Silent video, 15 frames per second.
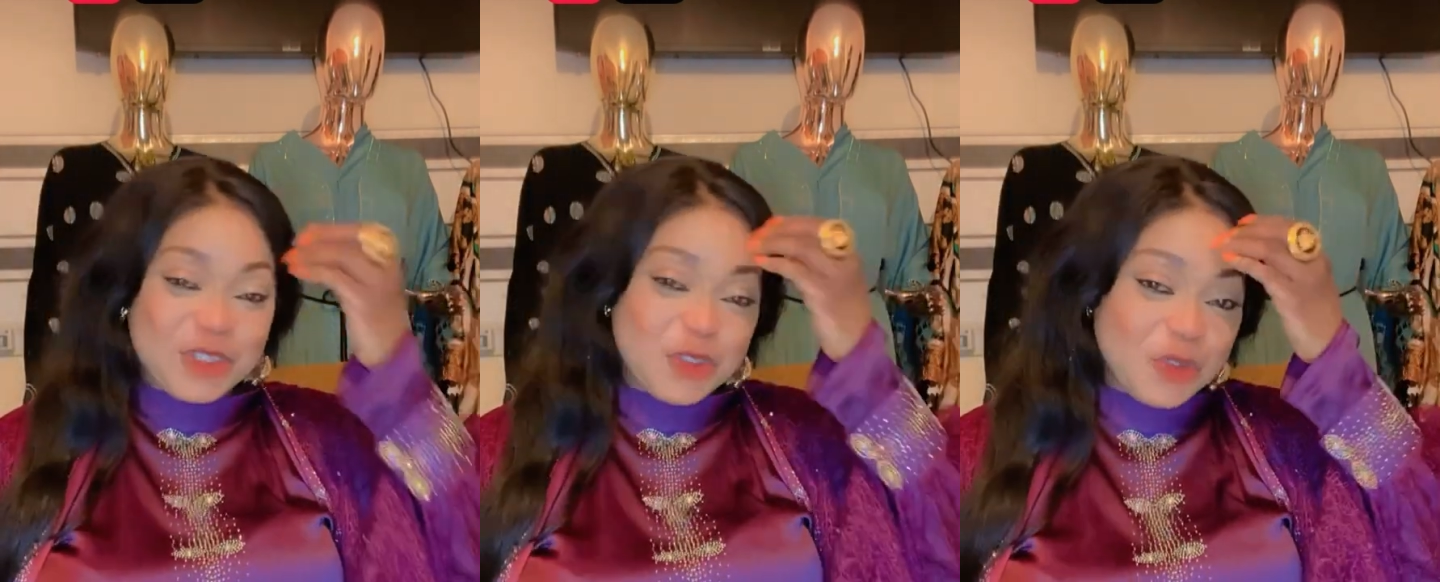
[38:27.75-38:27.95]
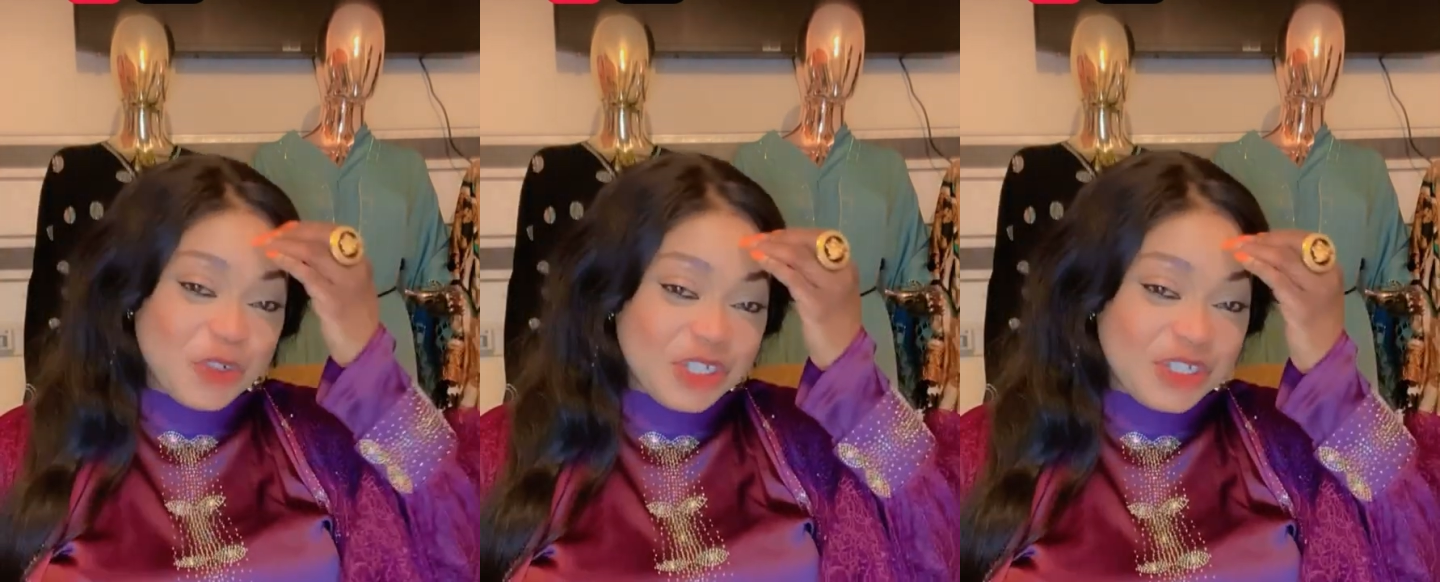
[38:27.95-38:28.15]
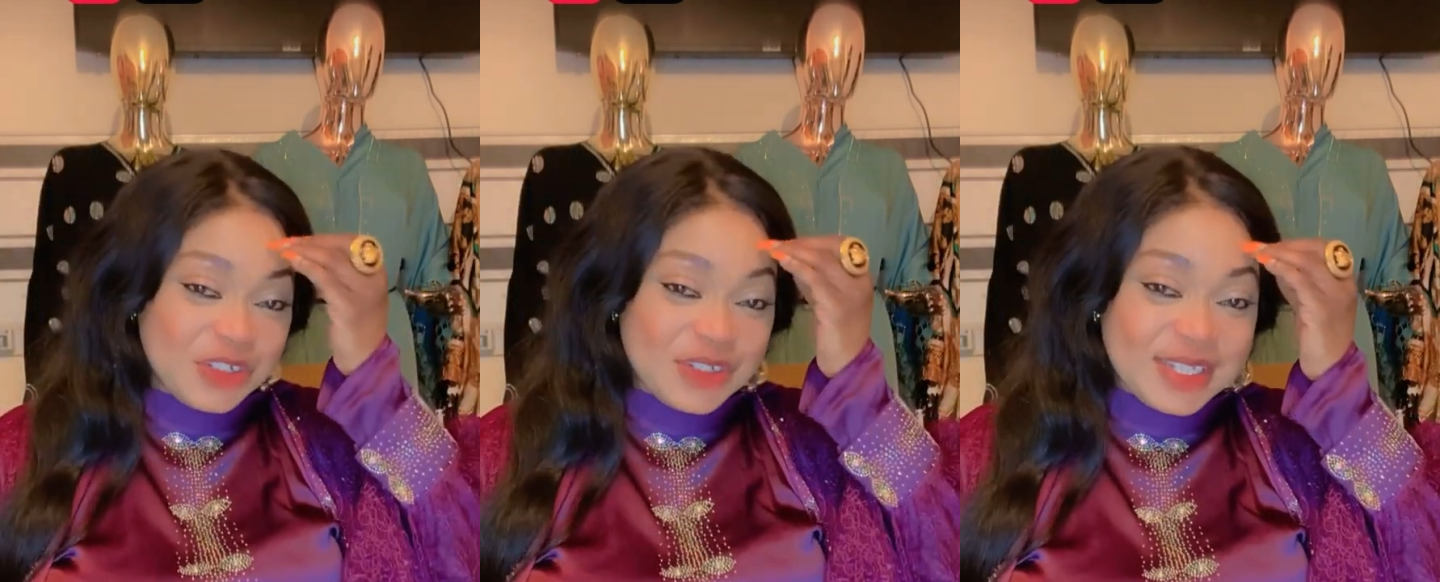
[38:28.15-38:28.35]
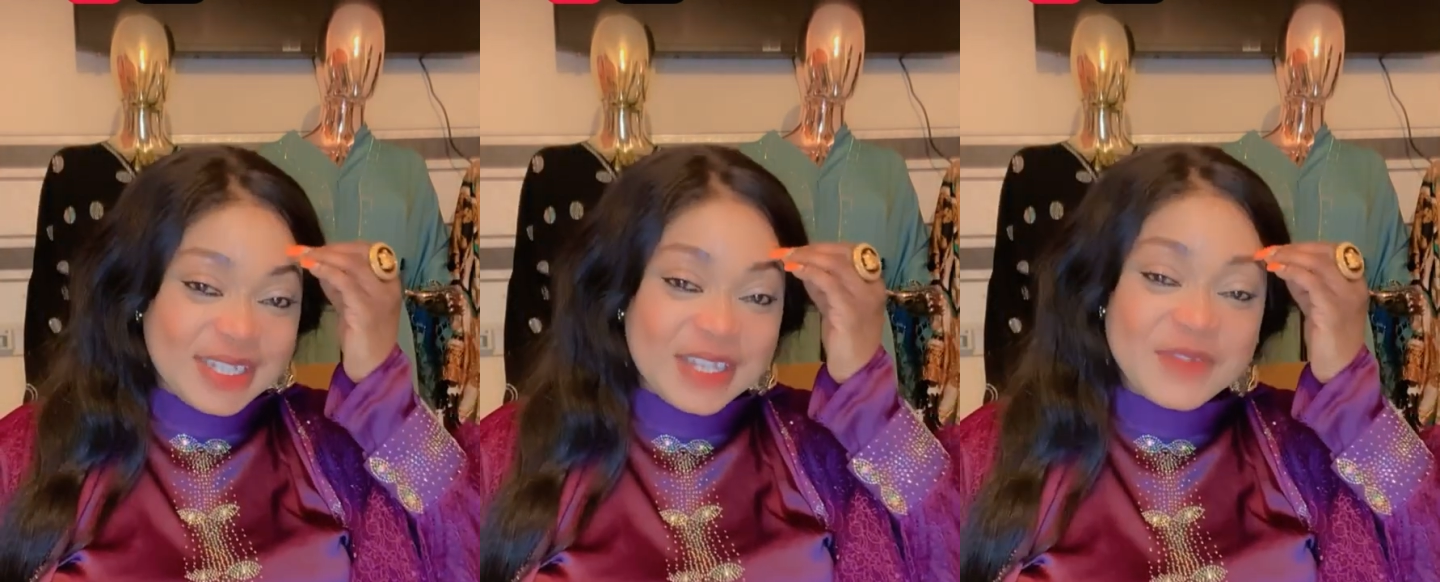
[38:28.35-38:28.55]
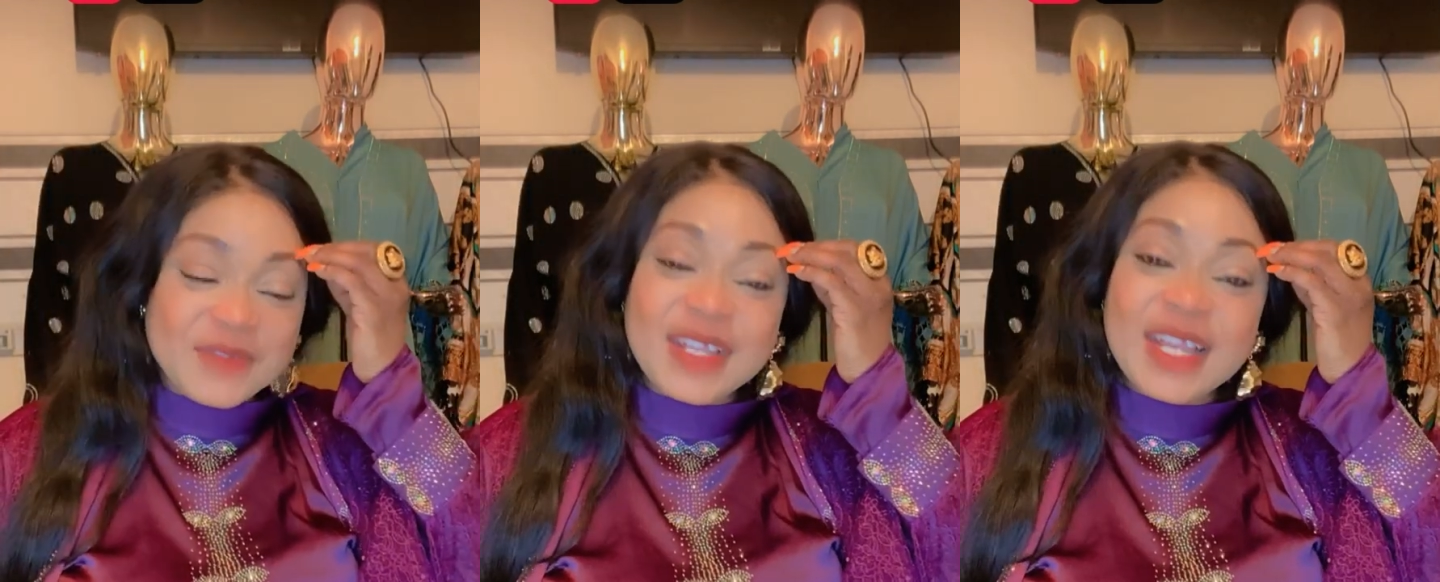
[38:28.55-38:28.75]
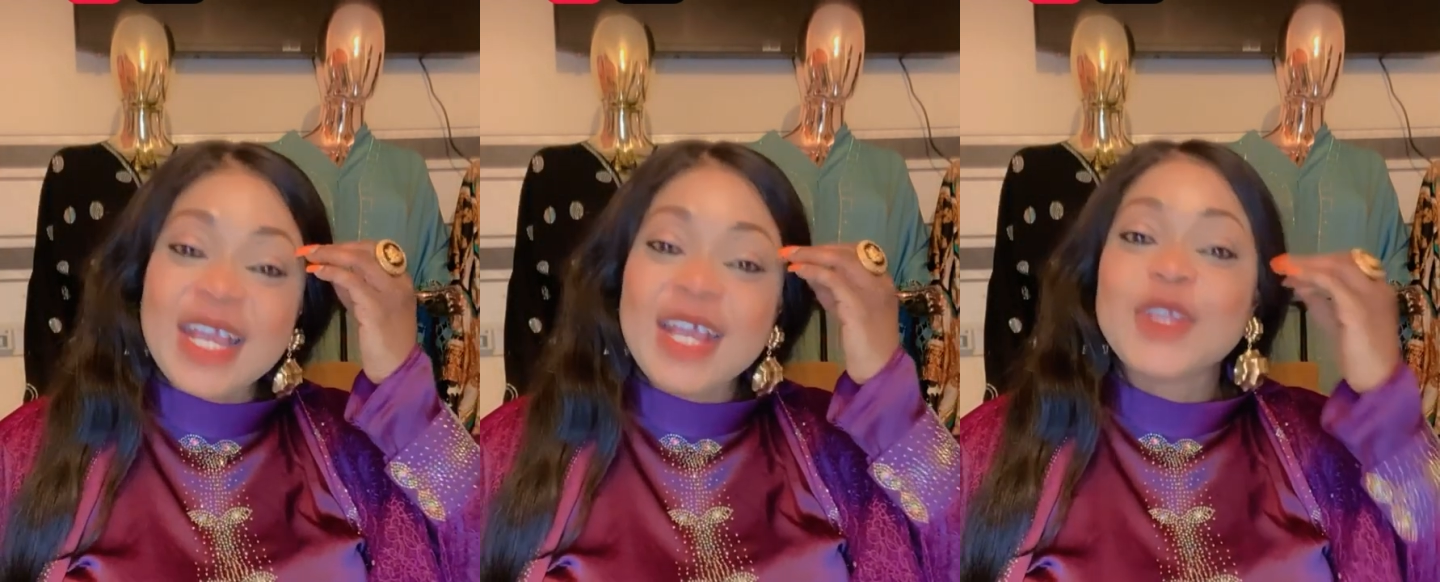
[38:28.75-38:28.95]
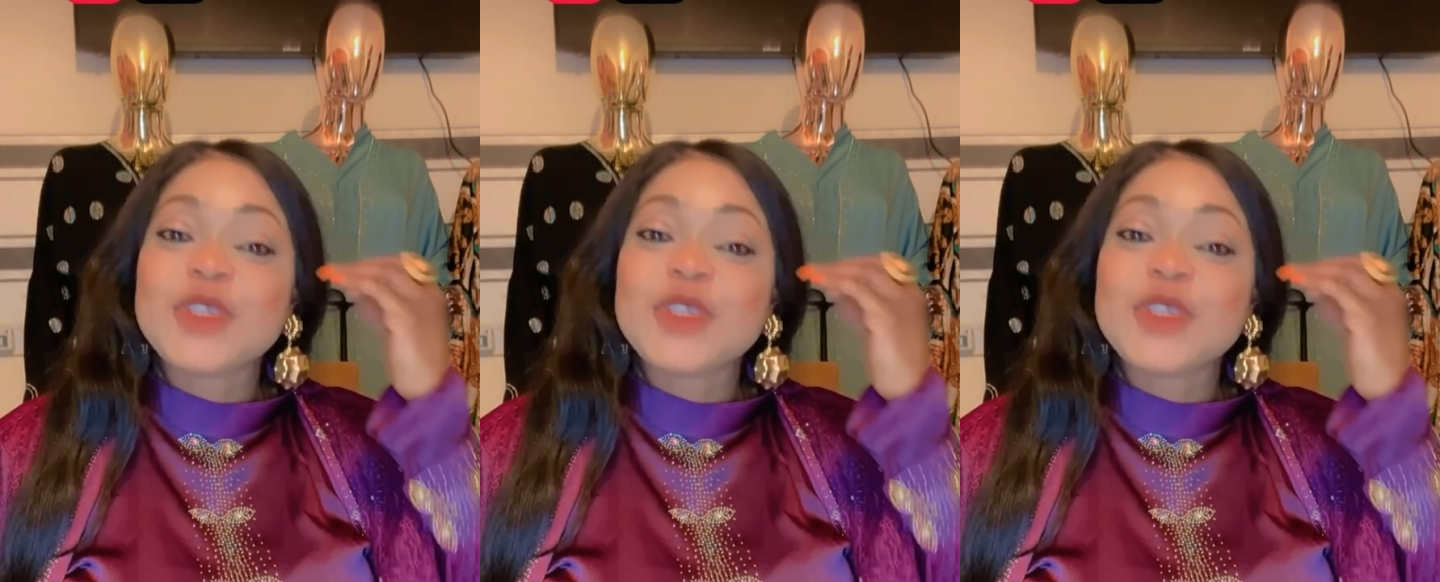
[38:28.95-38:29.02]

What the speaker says: the story yourself.